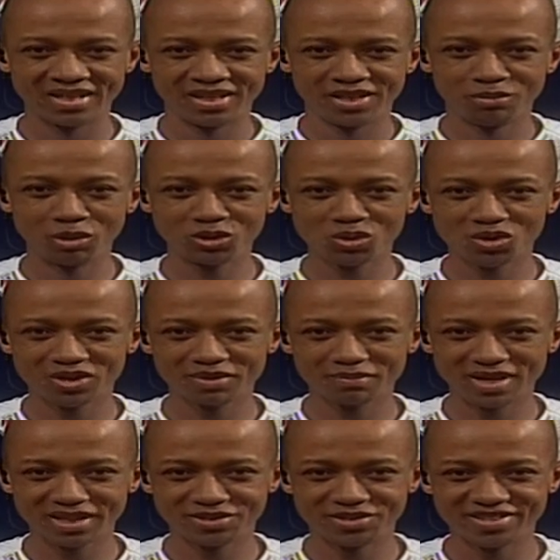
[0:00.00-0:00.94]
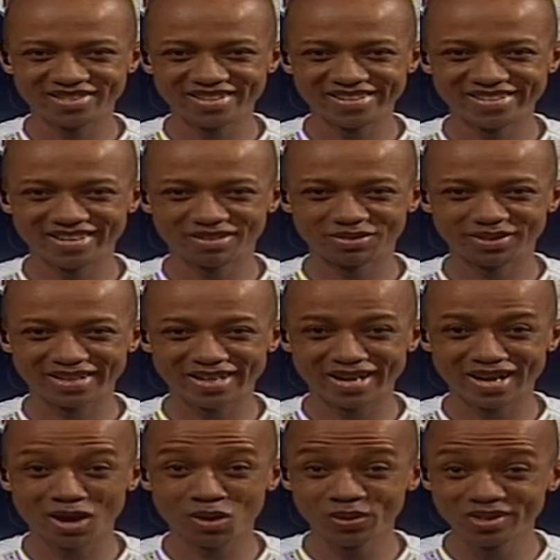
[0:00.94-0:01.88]
Most welcome back to Stage Africa.
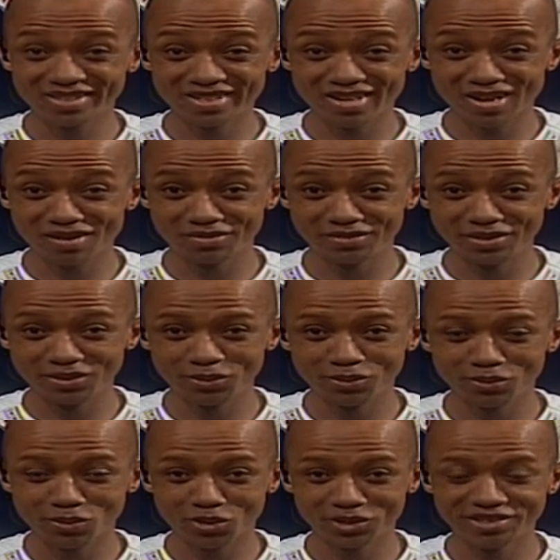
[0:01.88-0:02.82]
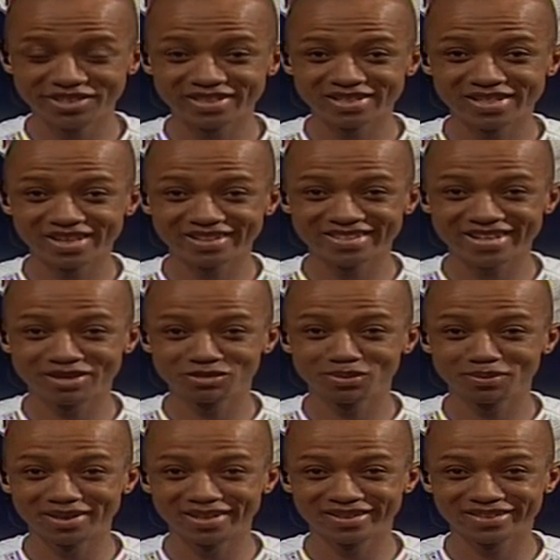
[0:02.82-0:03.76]
I always love, you know, watching that
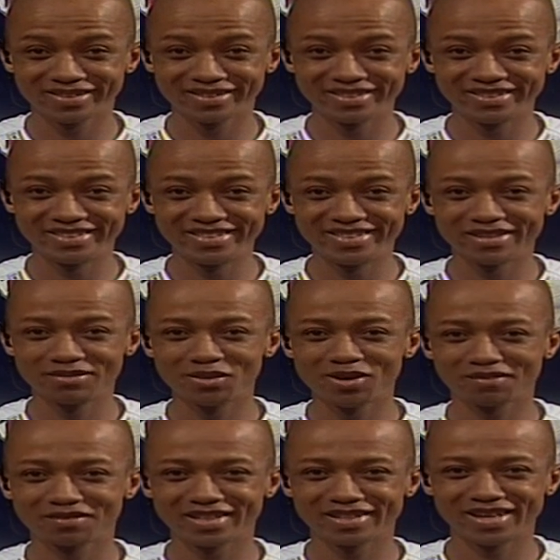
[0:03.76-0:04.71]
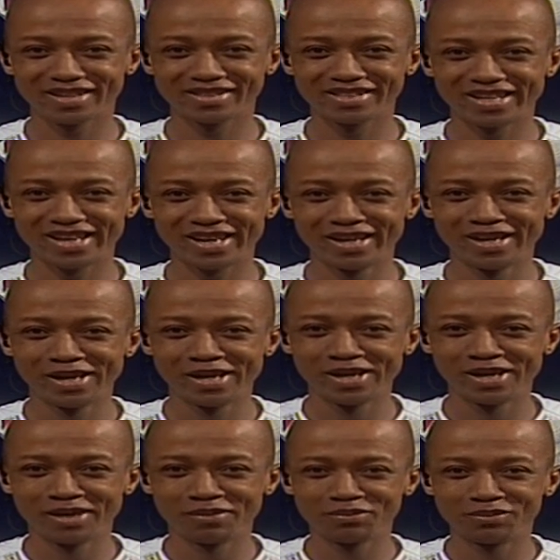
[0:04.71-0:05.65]
Azumah Nelson interview after that uh,
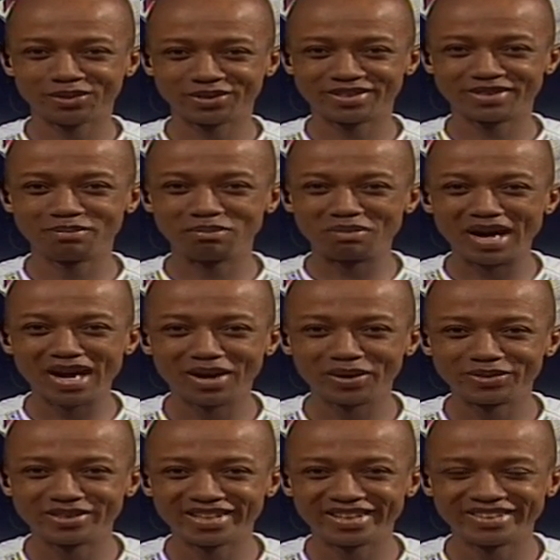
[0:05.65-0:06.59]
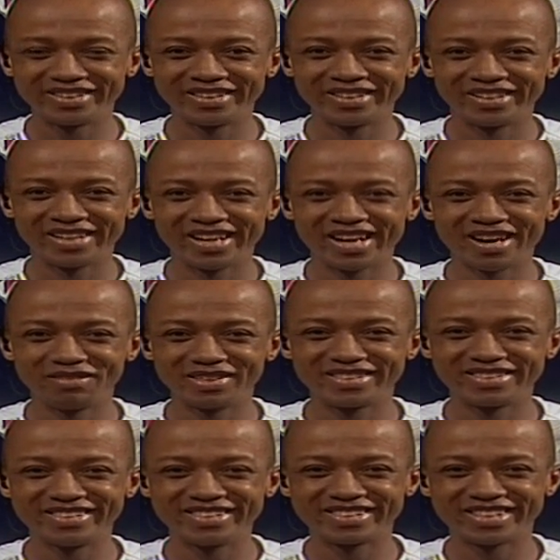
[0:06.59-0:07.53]
boxing bout and
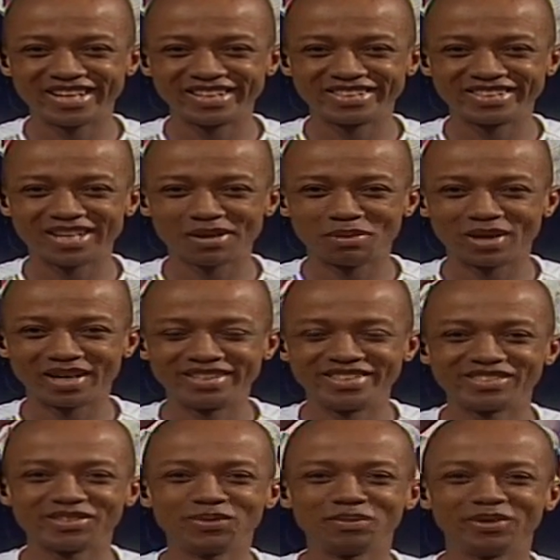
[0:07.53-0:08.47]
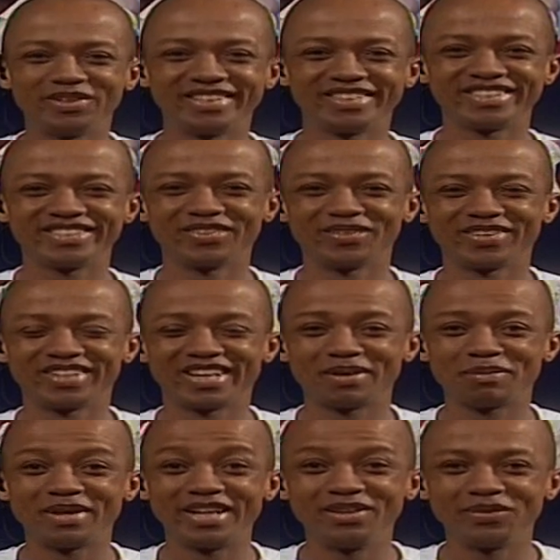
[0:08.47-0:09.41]
everything he said about his opponent and all
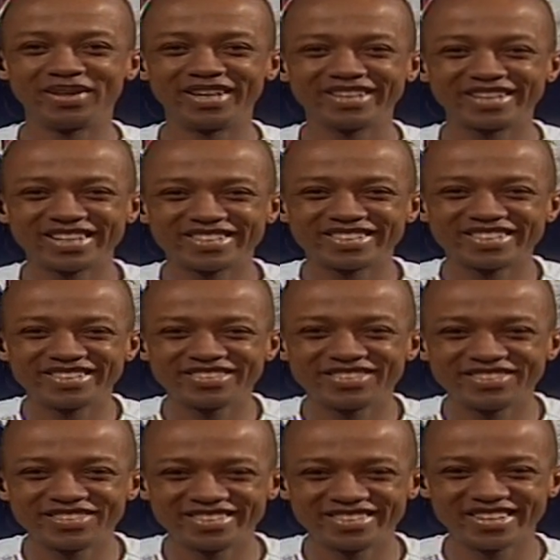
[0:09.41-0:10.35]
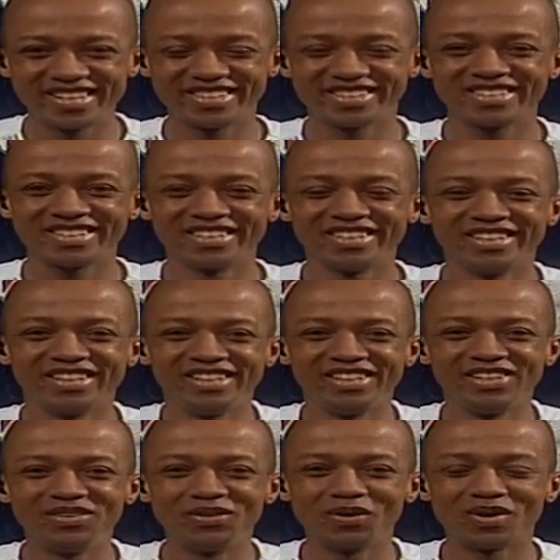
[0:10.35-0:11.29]
that. But anyway, getting into today's,
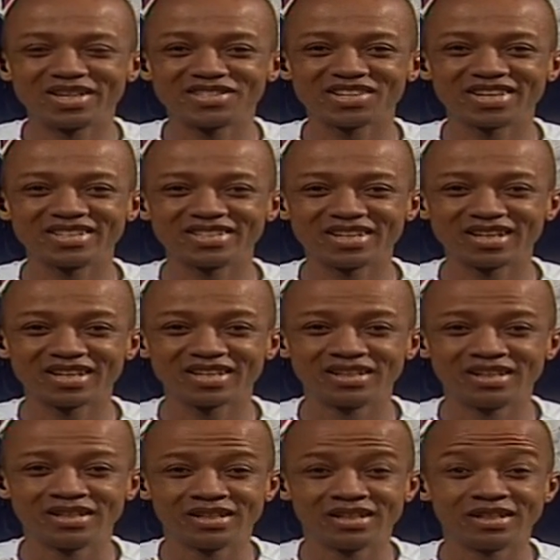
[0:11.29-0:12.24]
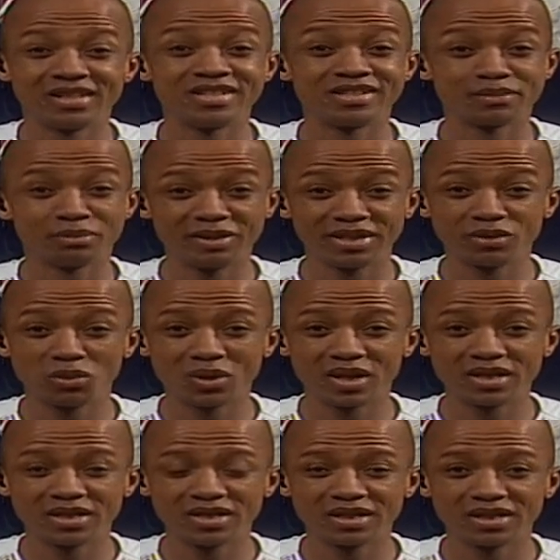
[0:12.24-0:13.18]
you know, agenda is a big
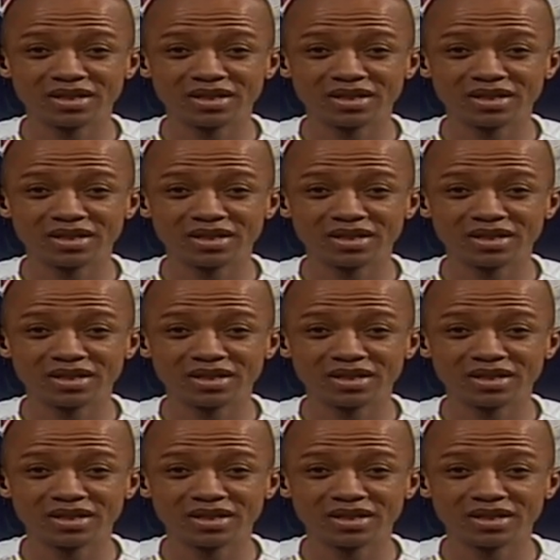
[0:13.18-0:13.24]
one